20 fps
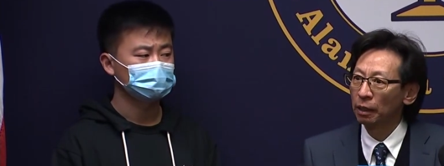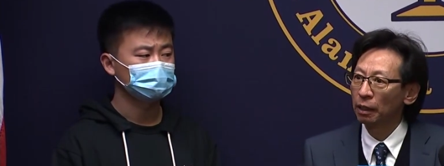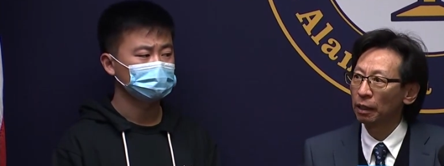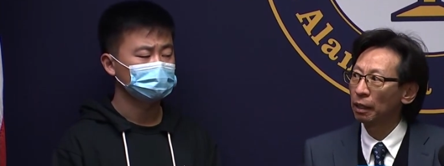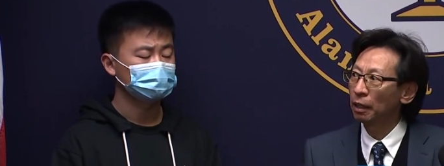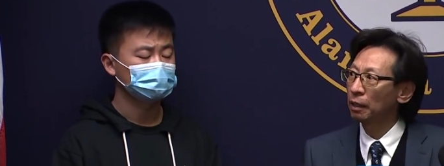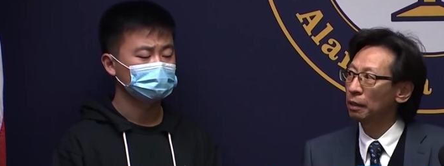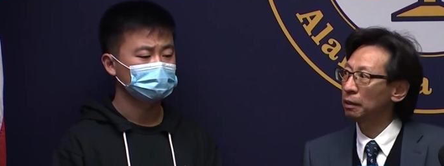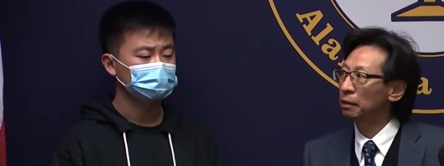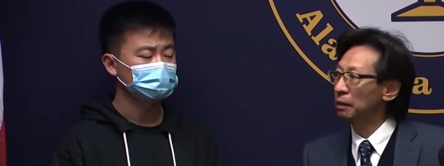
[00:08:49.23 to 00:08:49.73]

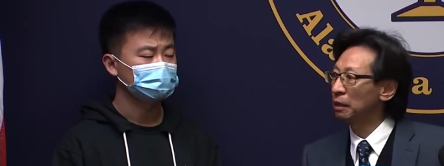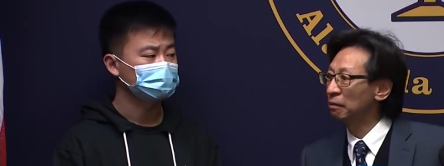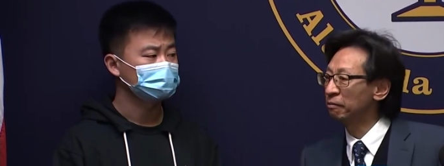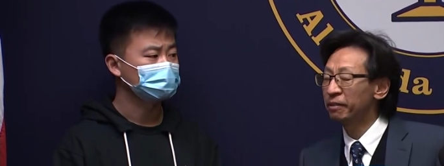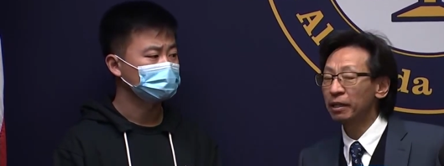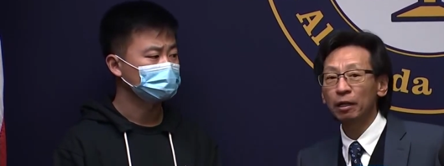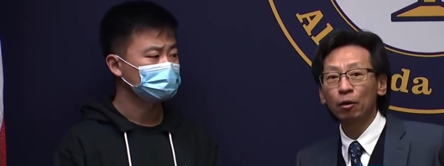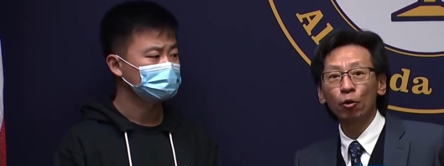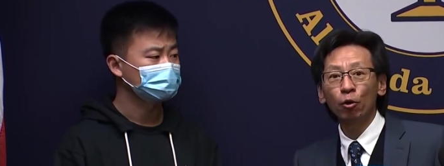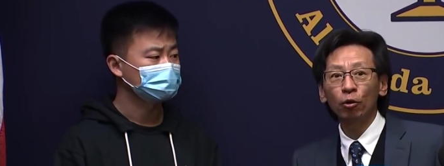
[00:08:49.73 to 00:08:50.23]
Speaker 1: And in
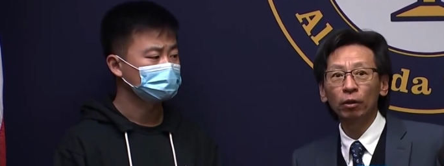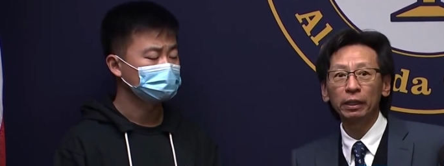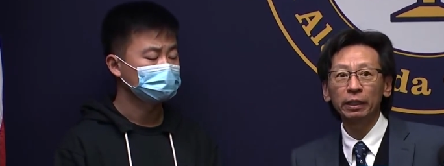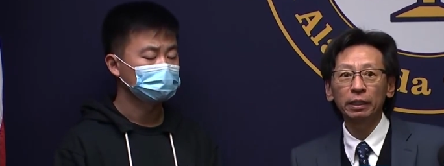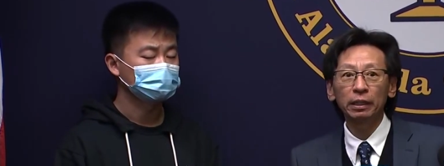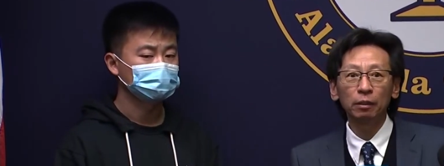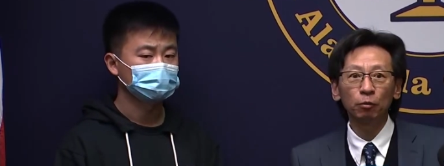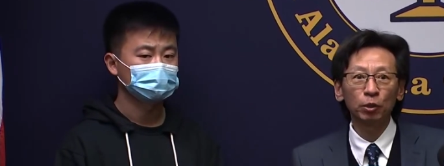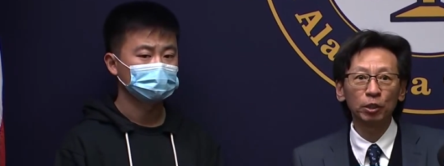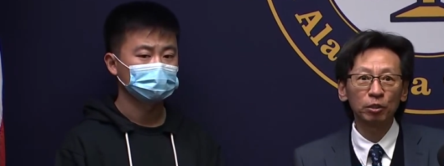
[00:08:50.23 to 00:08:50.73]
fact,
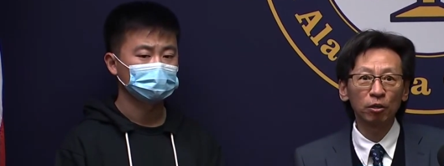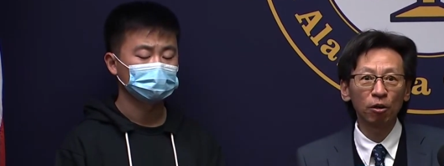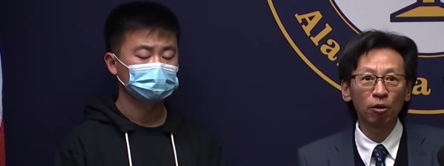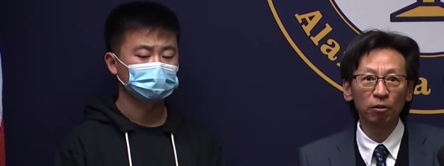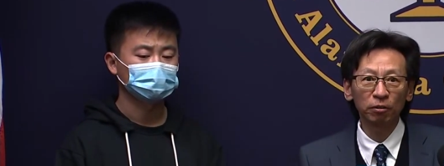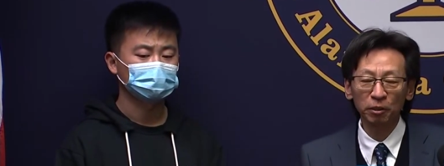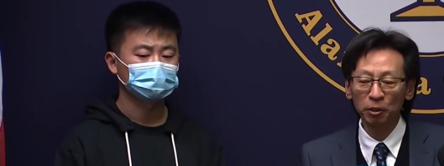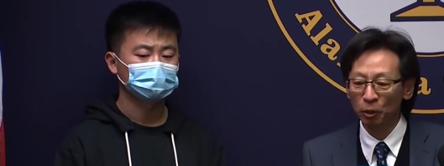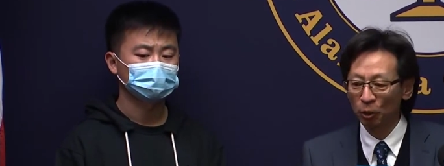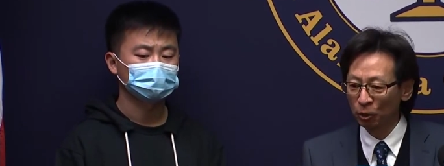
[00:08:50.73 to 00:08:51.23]
earlier we
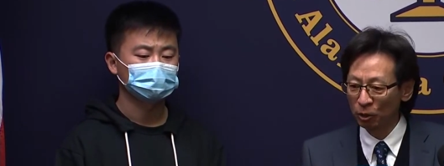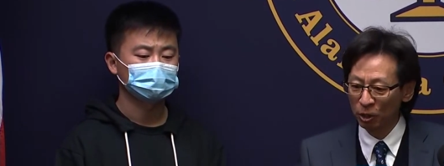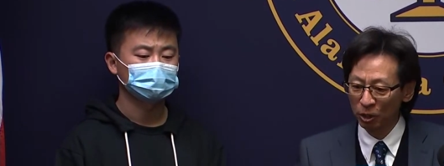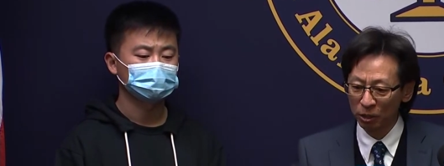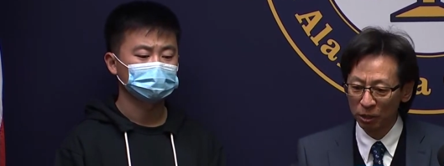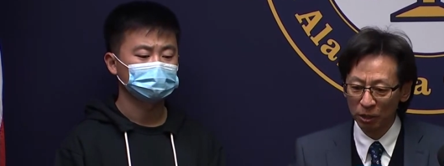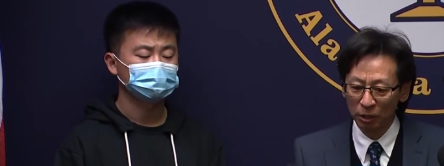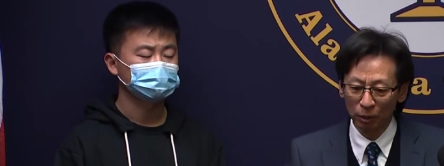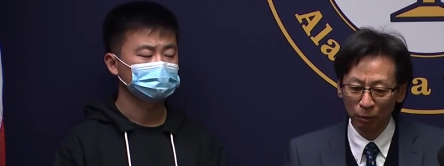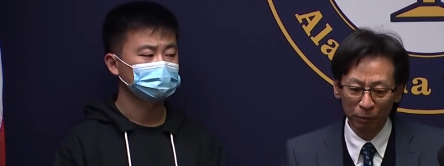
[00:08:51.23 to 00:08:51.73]
talked, you know,
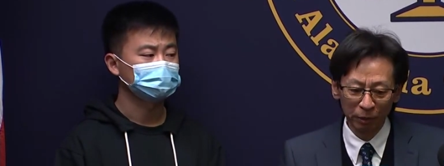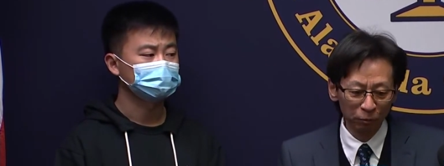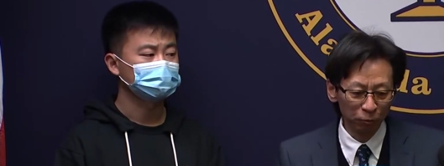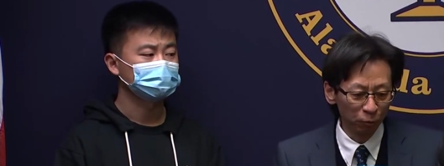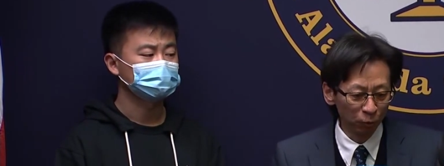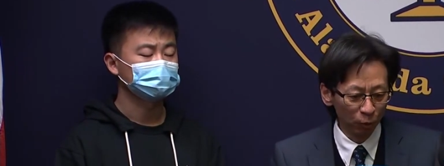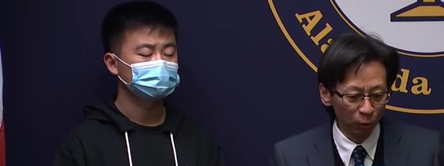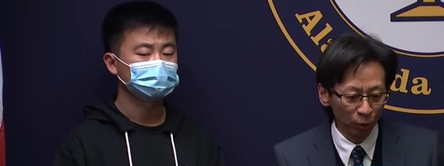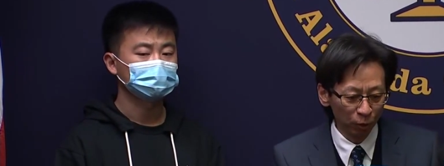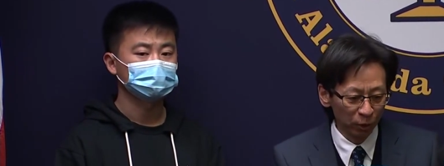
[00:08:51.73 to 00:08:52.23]
just you know
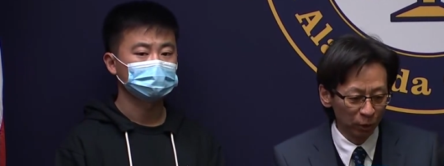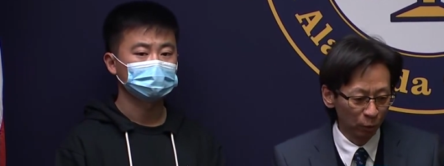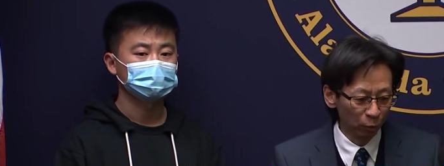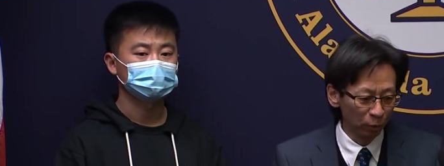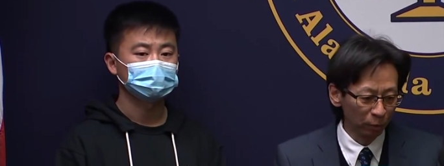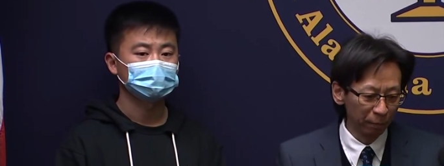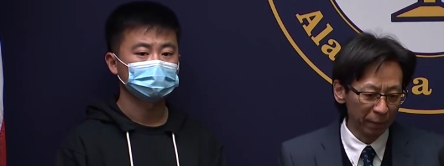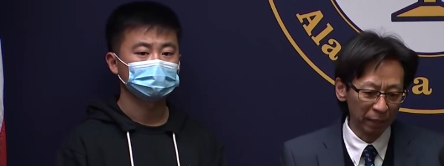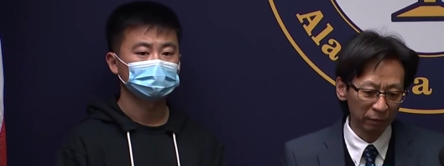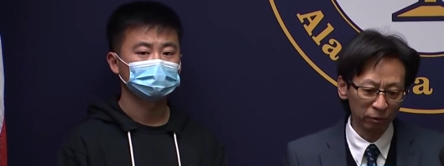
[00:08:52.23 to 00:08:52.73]
before you know
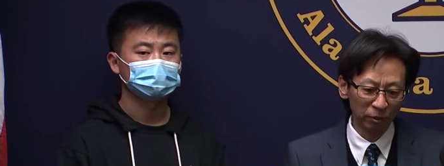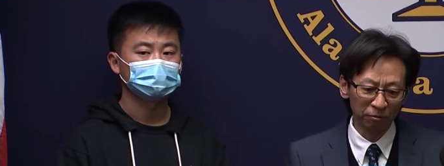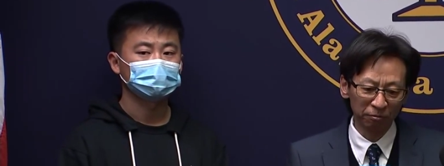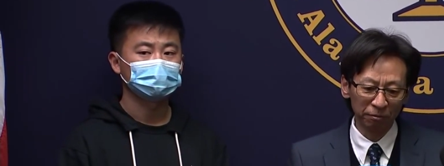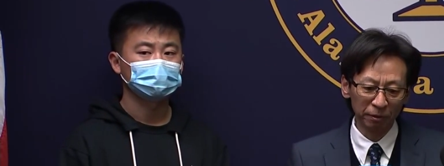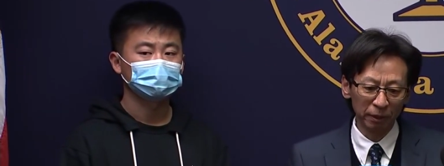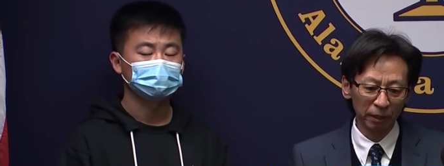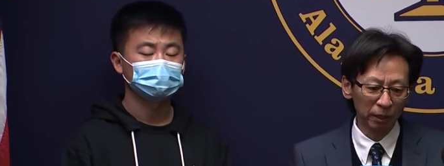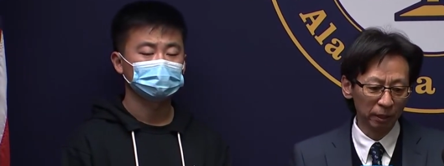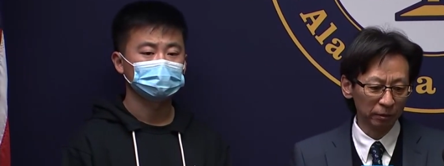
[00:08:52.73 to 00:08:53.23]
we met with
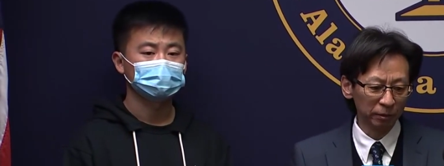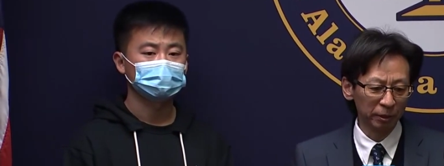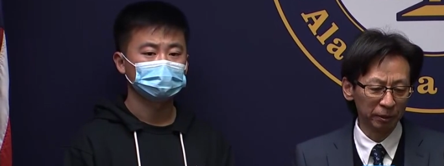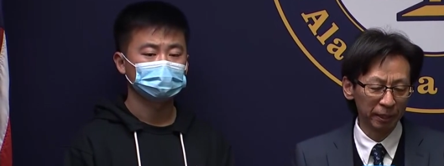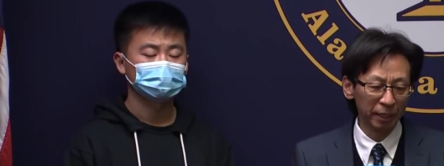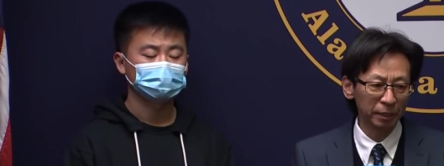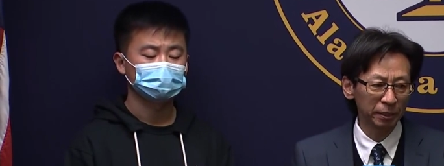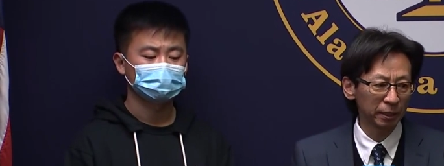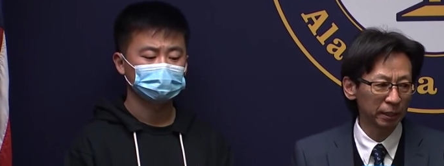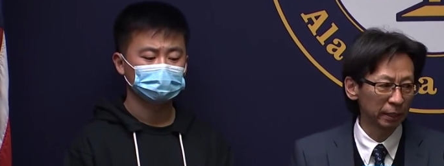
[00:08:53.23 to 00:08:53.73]
uh,
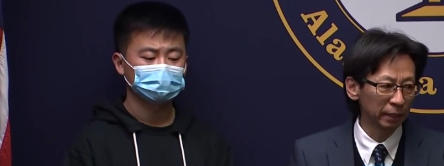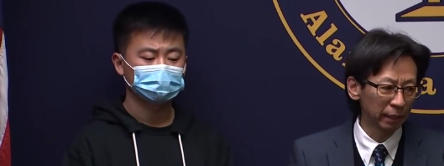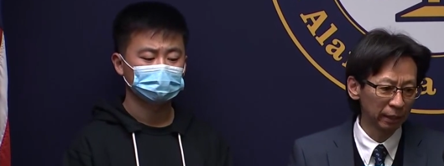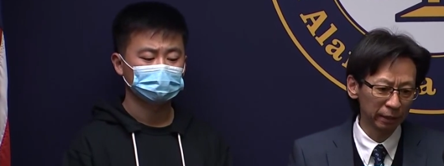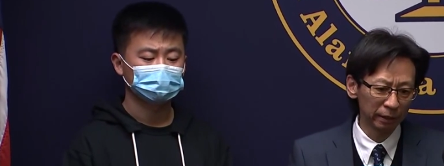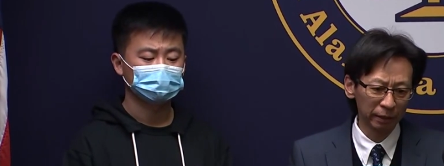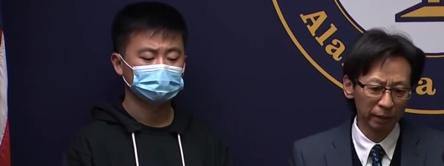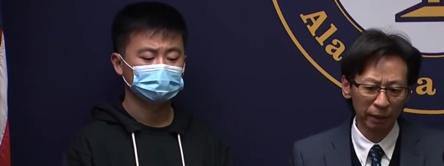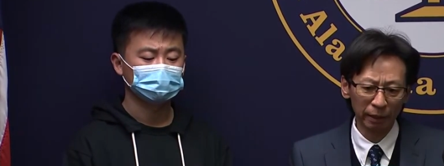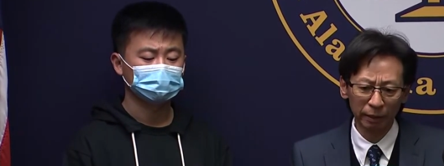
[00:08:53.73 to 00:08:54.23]
Nancy
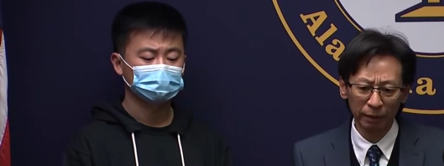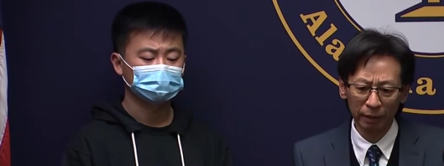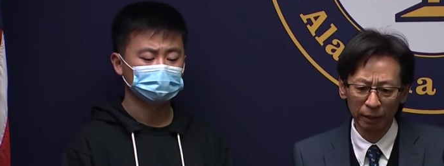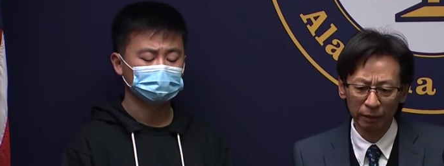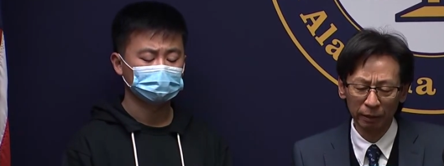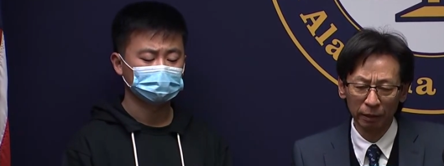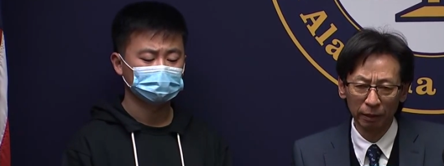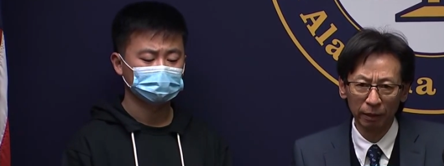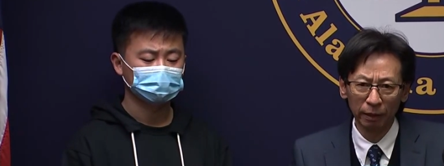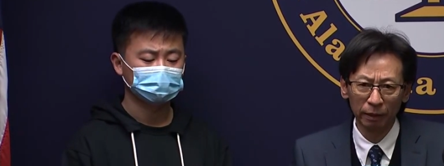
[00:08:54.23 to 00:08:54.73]
and and,
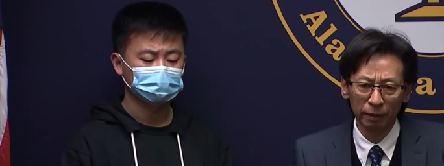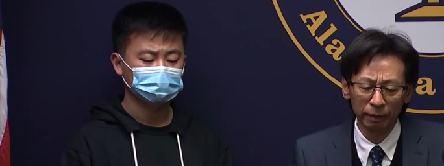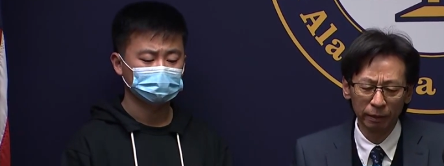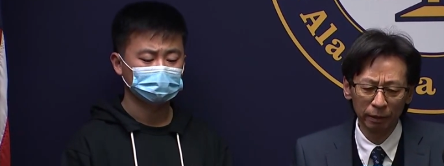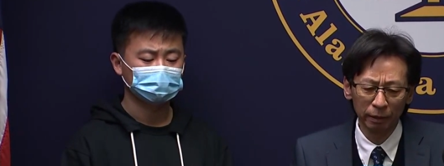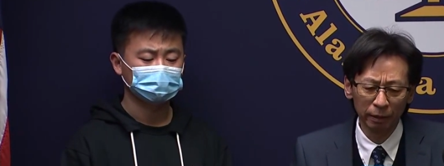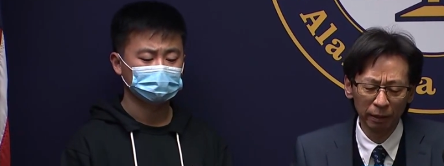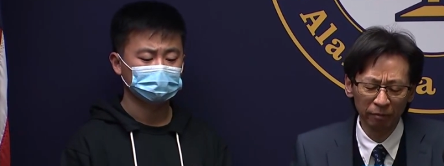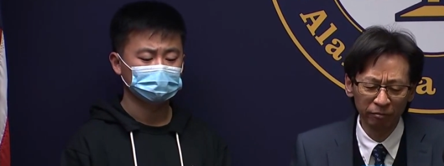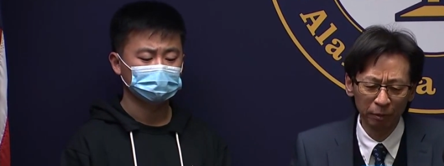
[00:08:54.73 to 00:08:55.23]
and, and
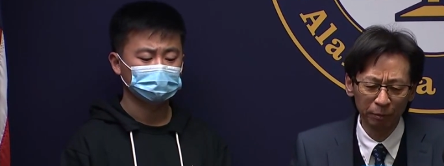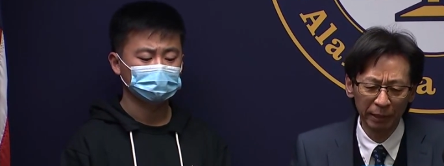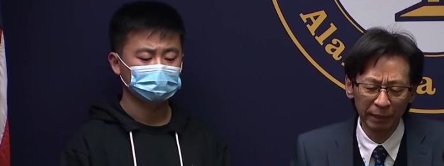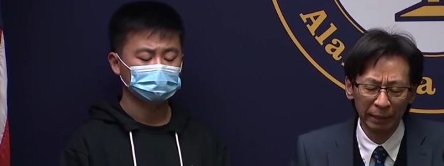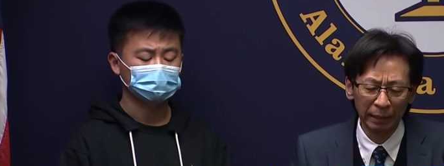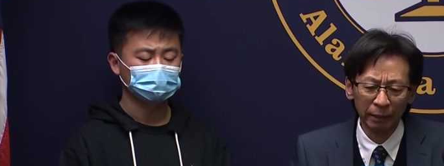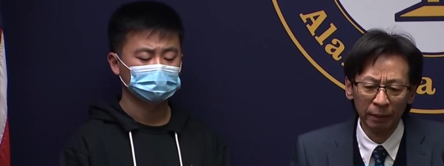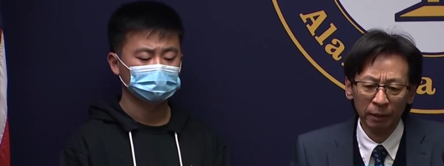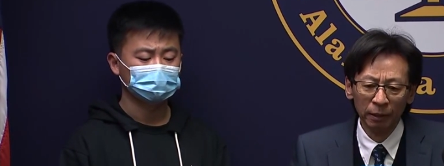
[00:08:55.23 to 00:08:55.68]
everybody.